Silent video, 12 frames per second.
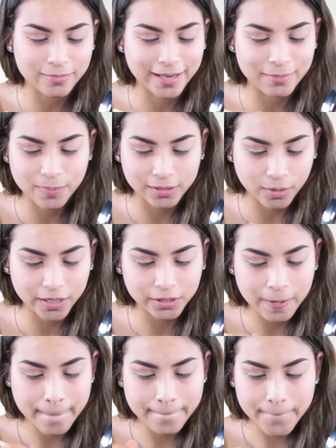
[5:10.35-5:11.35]
And honestly,
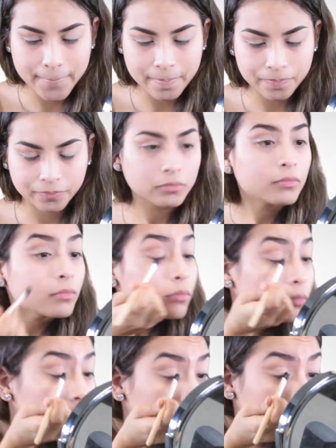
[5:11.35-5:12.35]
like, I
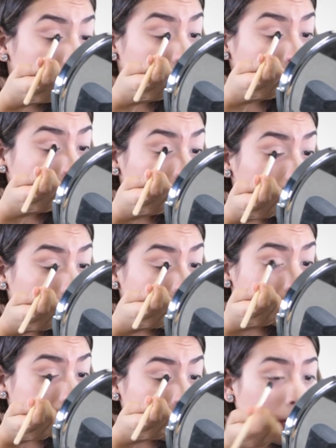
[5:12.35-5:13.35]
love Kylie Cosmetics,
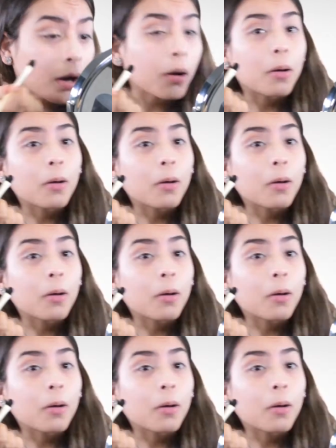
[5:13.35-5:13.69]
but